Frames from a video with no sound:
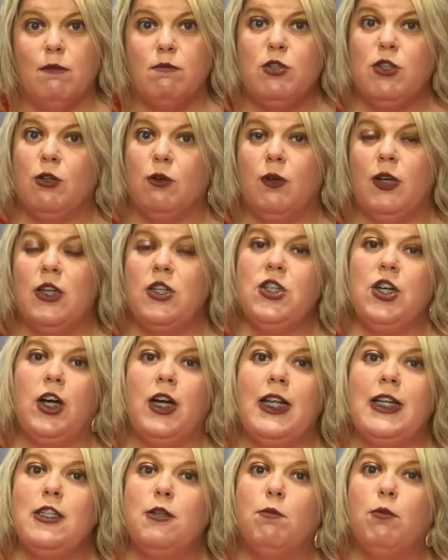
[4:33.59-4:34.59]
to an
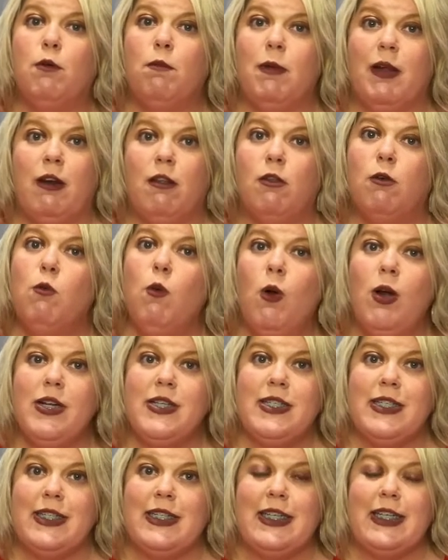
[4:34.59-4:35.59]
attorney to prepare the
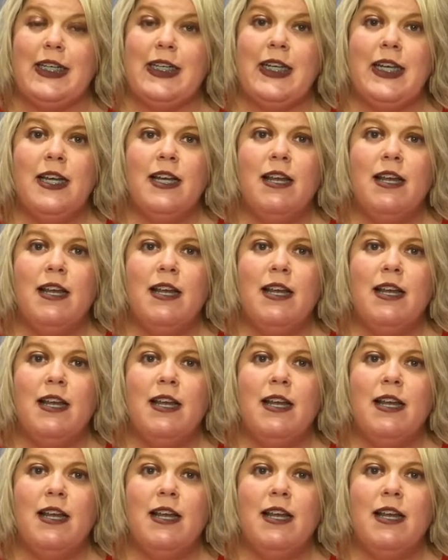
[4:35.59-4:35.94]
warranty deed.